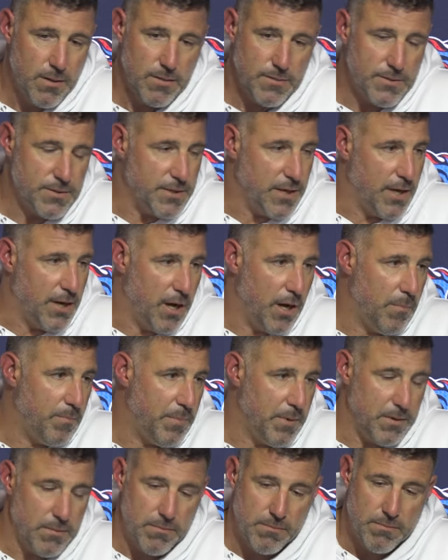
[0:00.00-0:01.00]
set up
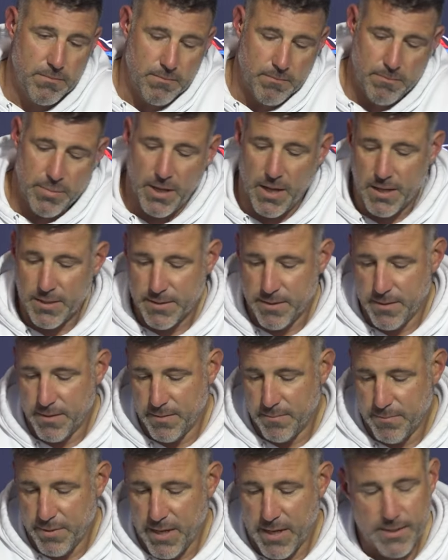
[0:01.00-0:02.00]
and blocked
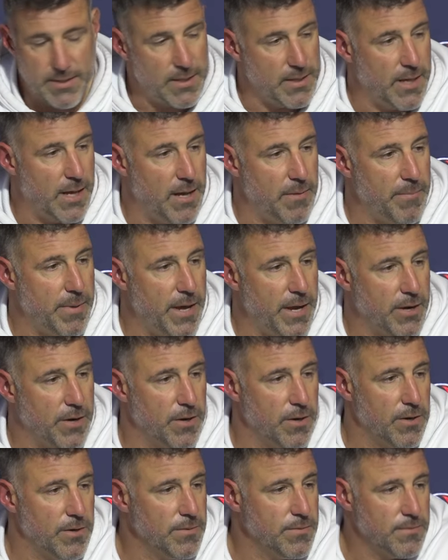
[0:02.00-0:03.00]
a blocked a
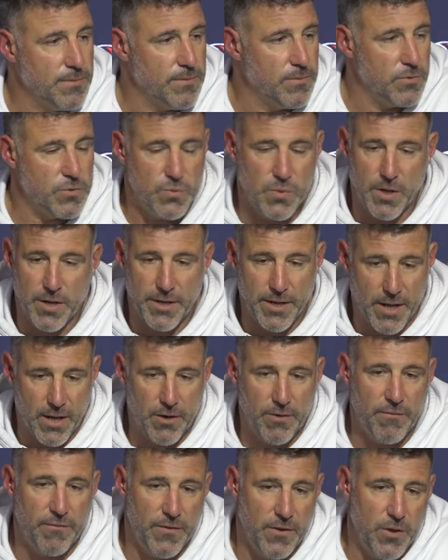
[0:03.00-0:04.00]
linebacker and was running down
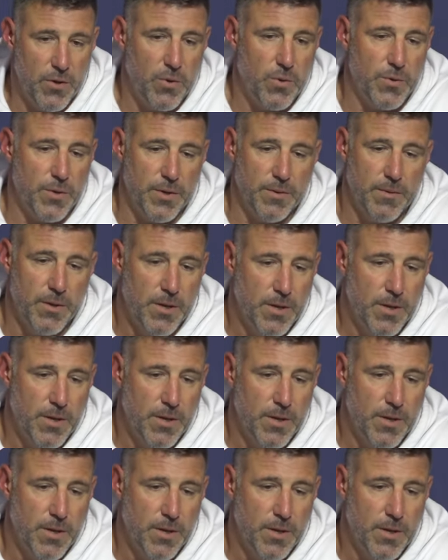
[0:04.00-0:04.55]
the field, and